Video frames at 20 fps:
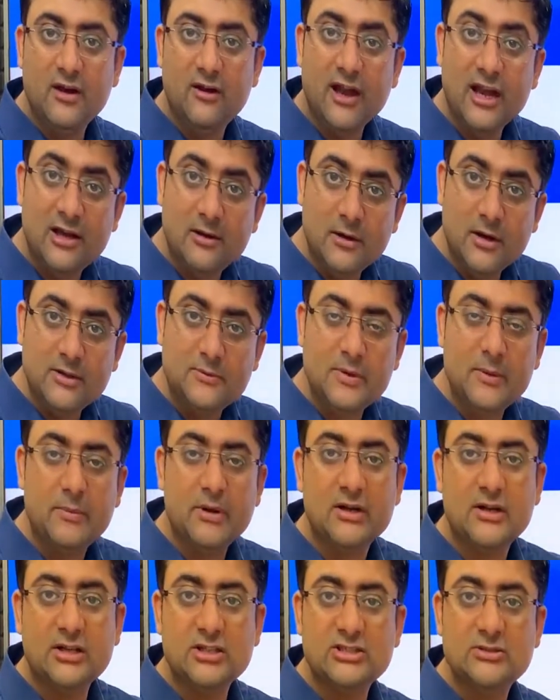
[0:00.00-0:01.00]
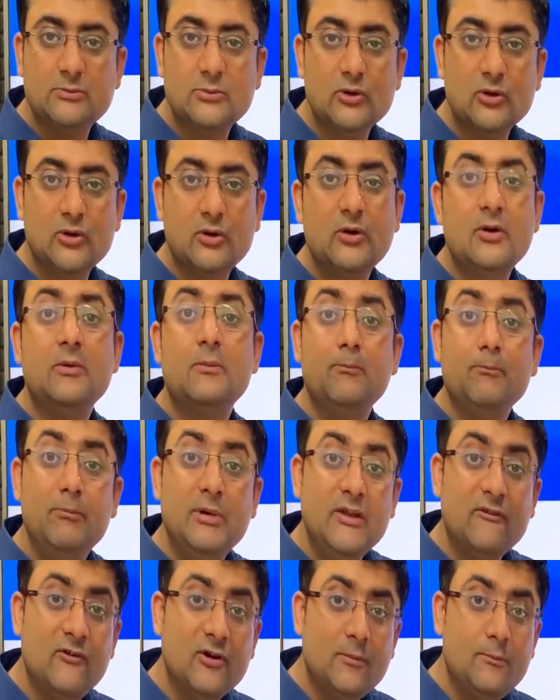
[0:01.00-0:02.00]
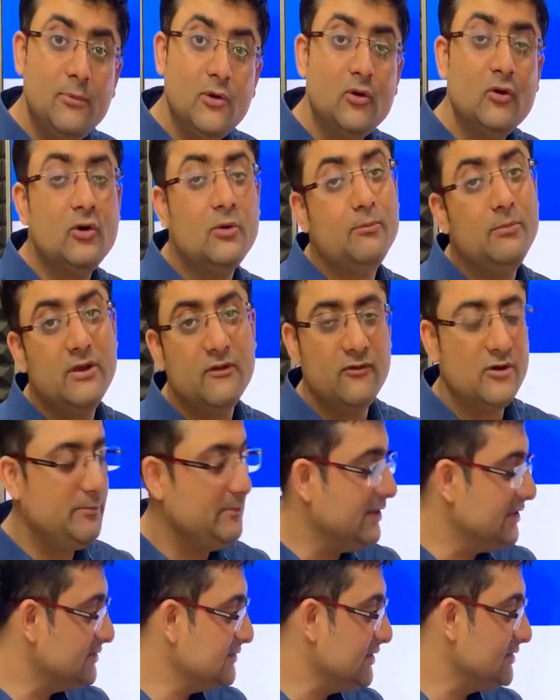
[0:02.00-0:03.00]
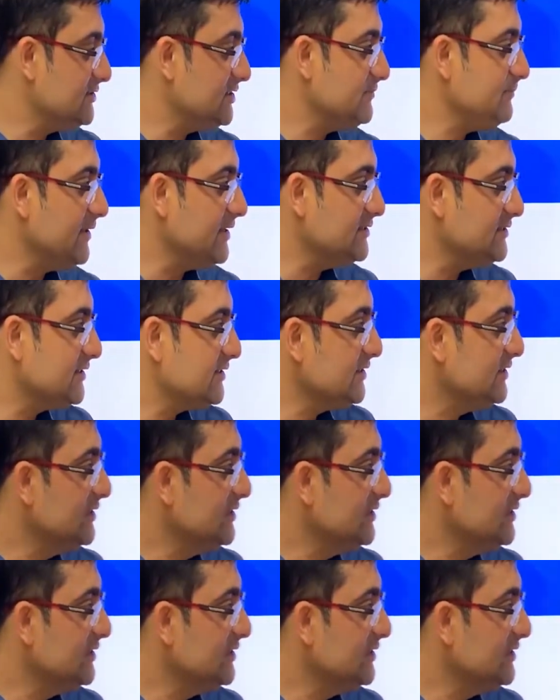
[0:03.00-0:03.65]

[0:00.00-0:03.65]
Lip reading: red litmus paper turns blue, B for blue, B for base. This is basic.